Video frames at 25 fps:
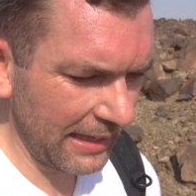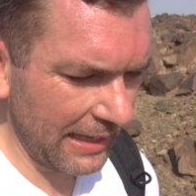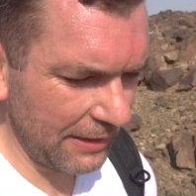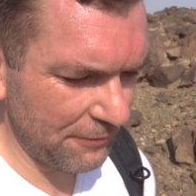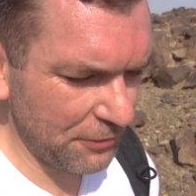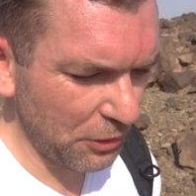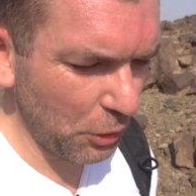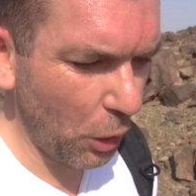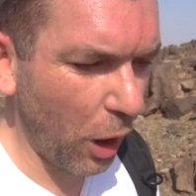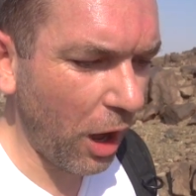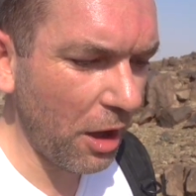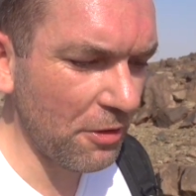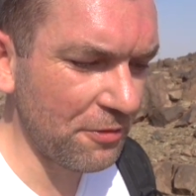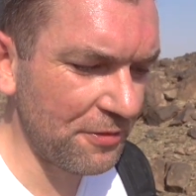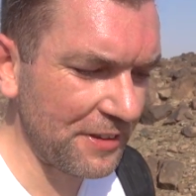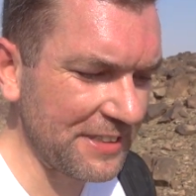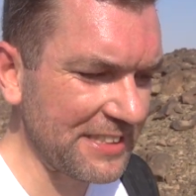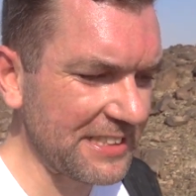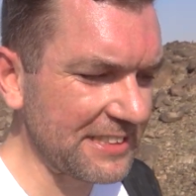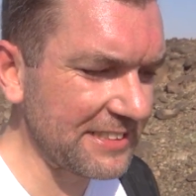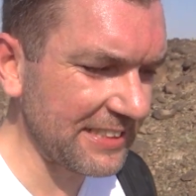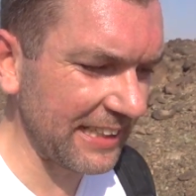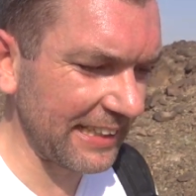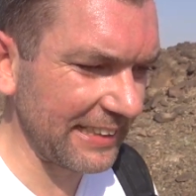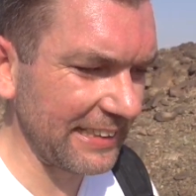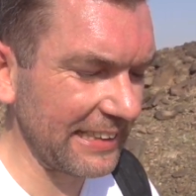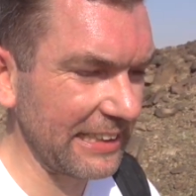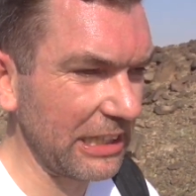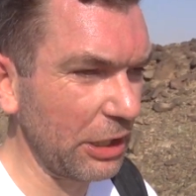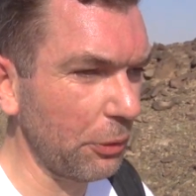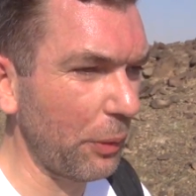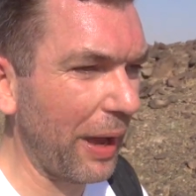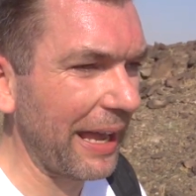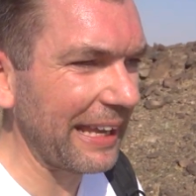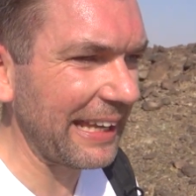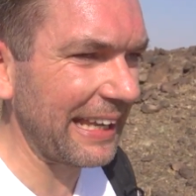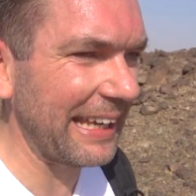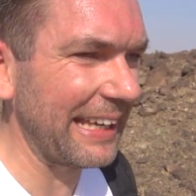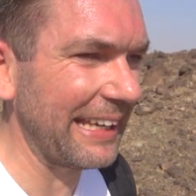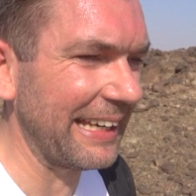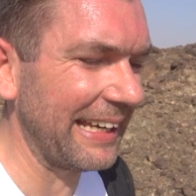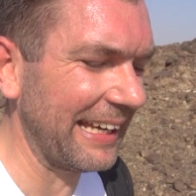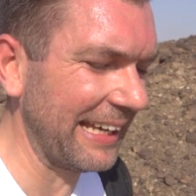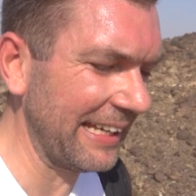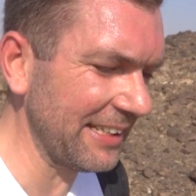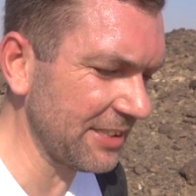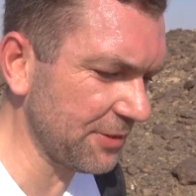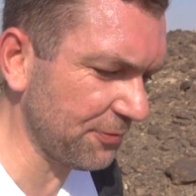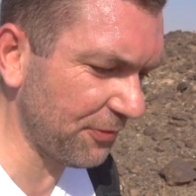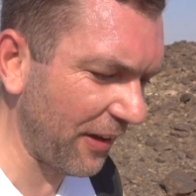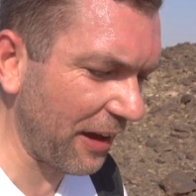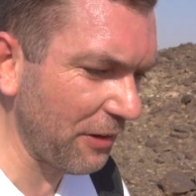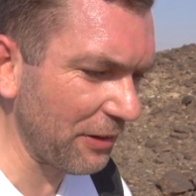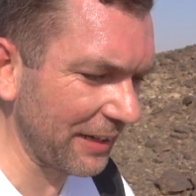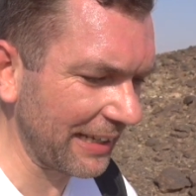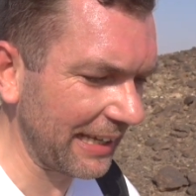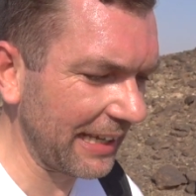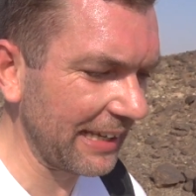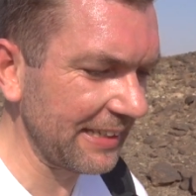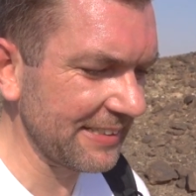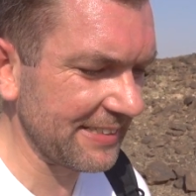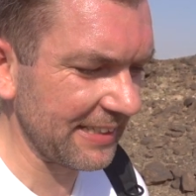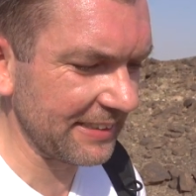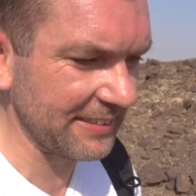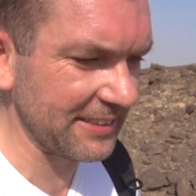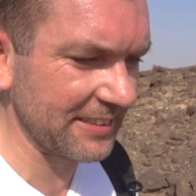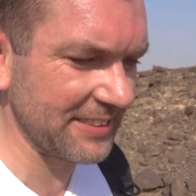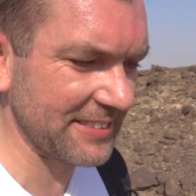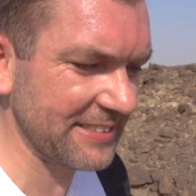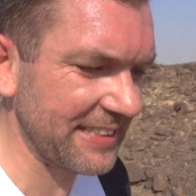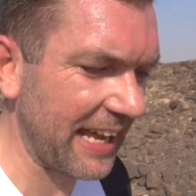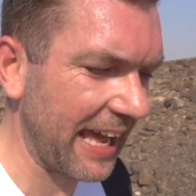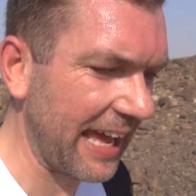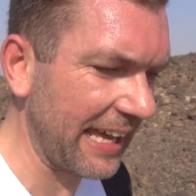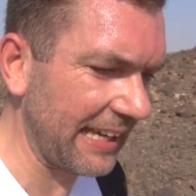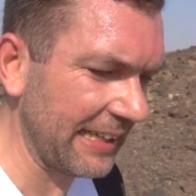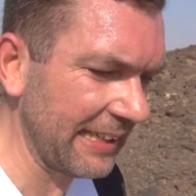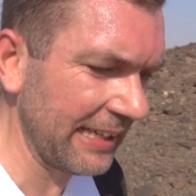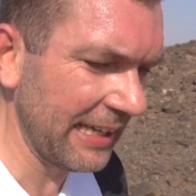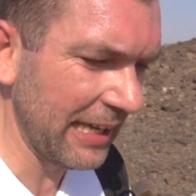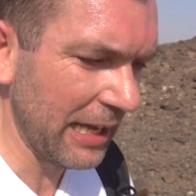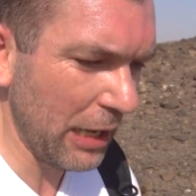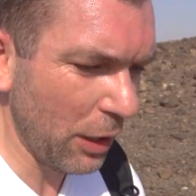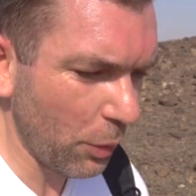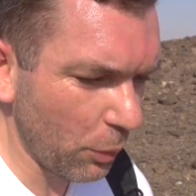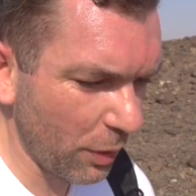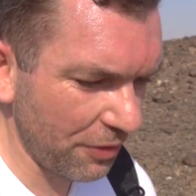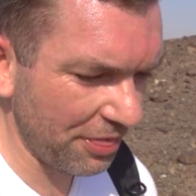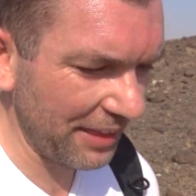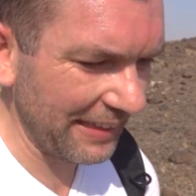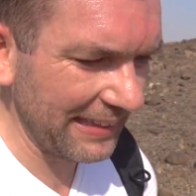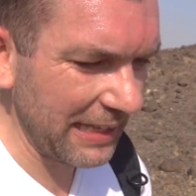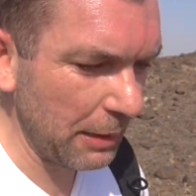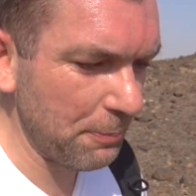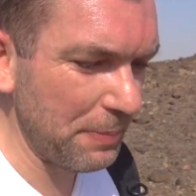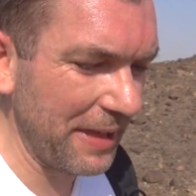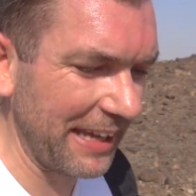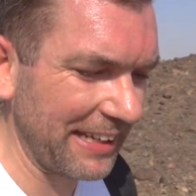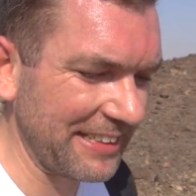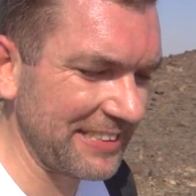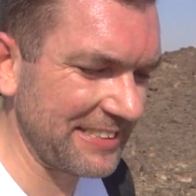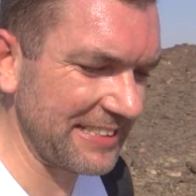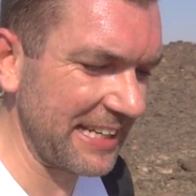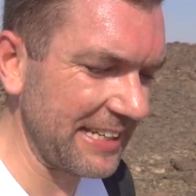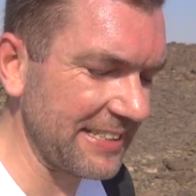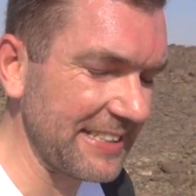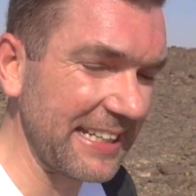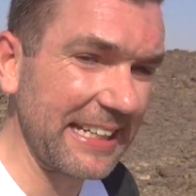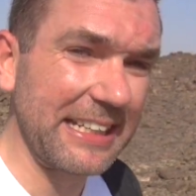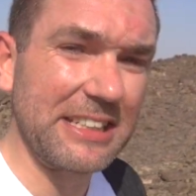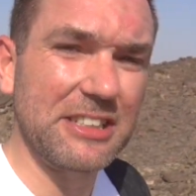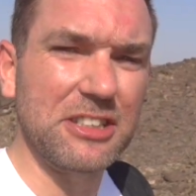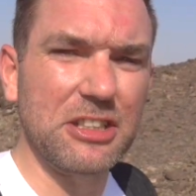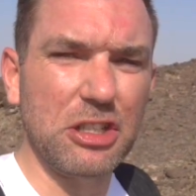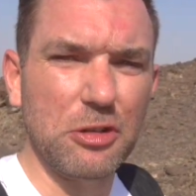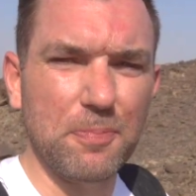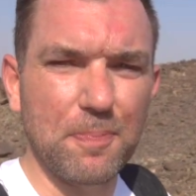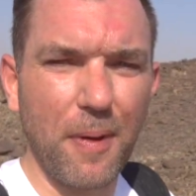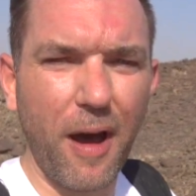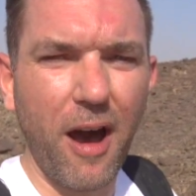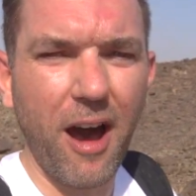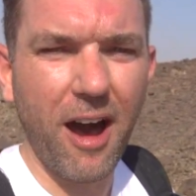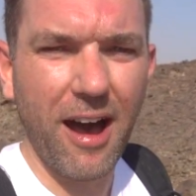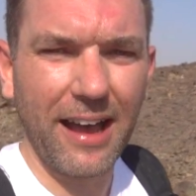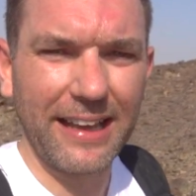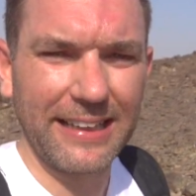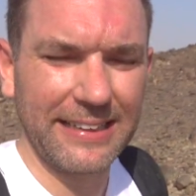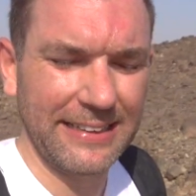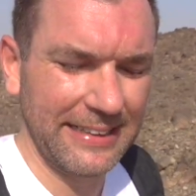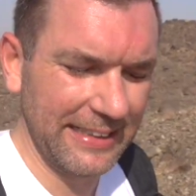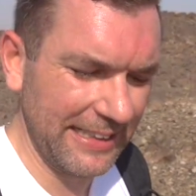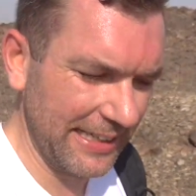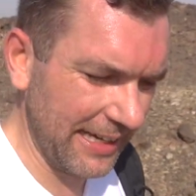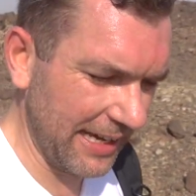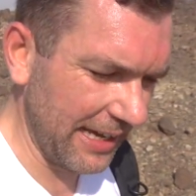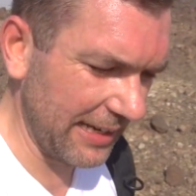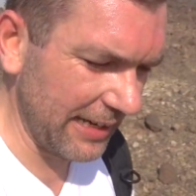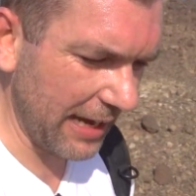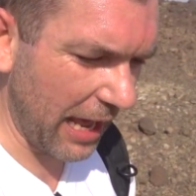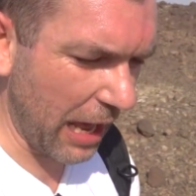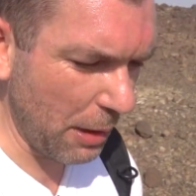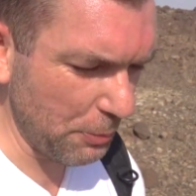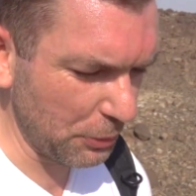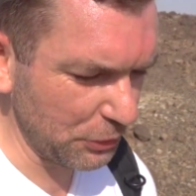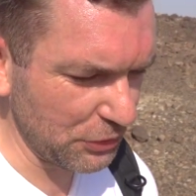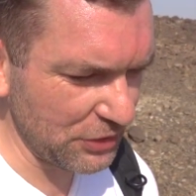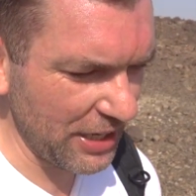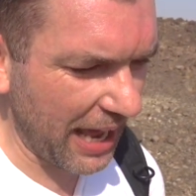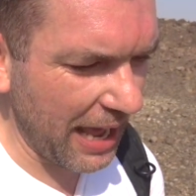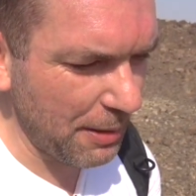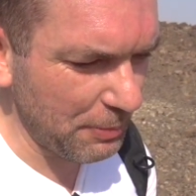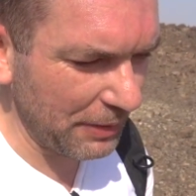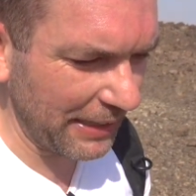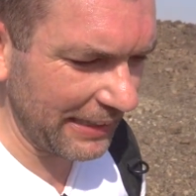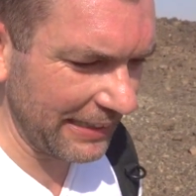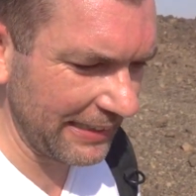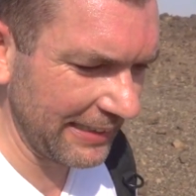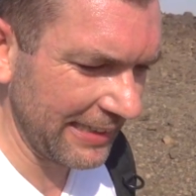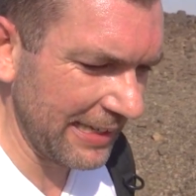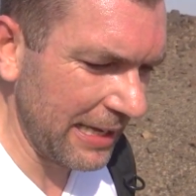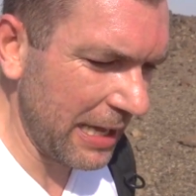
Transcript: If you are visiting the UAE, it is very easy to stay within the big cities, Dubai and Abu Dhabi.